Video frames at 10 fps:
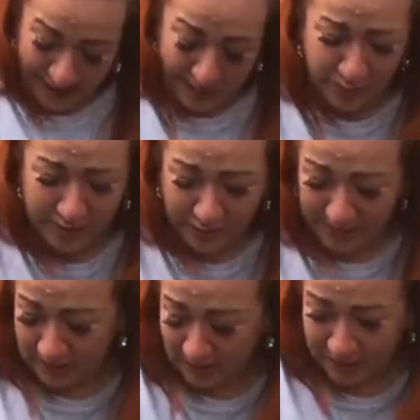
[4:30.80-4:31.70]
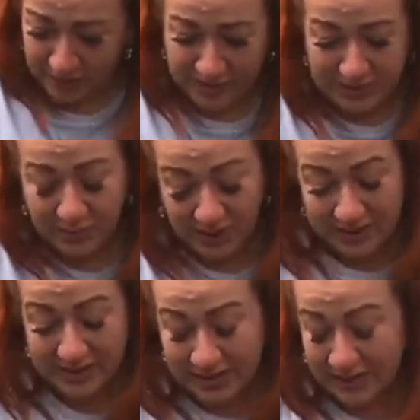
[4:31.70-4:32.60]
He would have been like fretting, but I
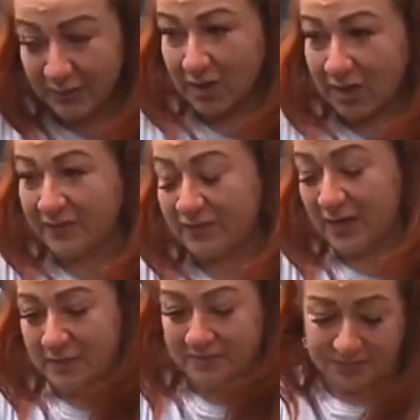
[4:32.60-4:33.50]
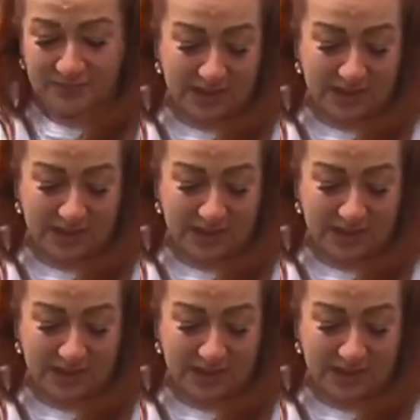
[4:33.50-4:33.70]
did give him a lot of um,